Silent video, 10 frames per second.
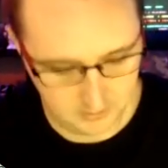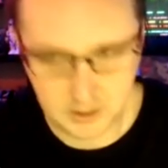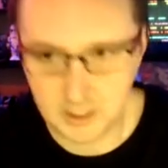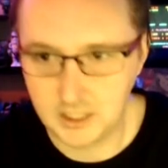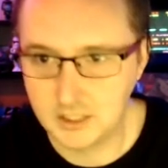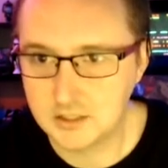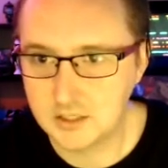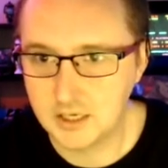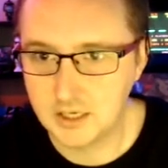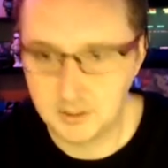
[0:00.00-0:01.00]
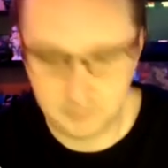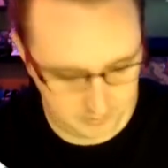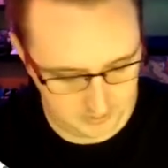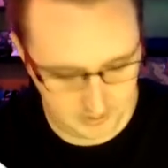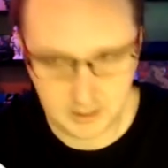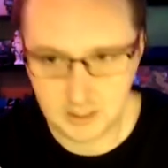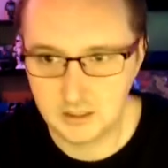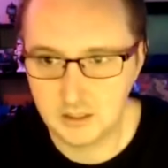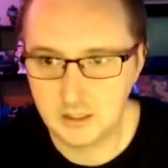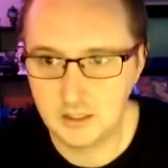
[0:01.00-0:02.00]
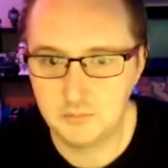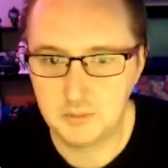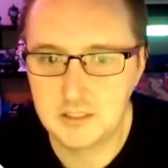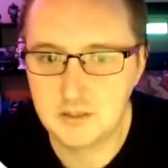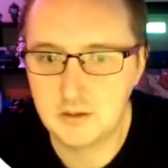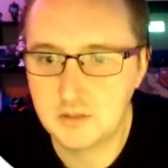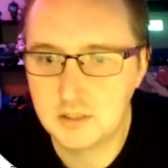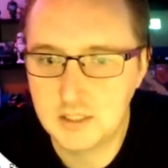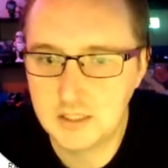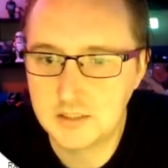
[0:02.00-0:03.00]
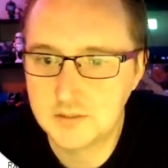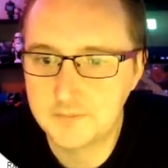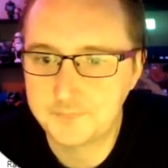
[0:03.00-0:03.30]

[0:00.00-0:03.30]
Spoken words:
change that and put that in the placeholder text.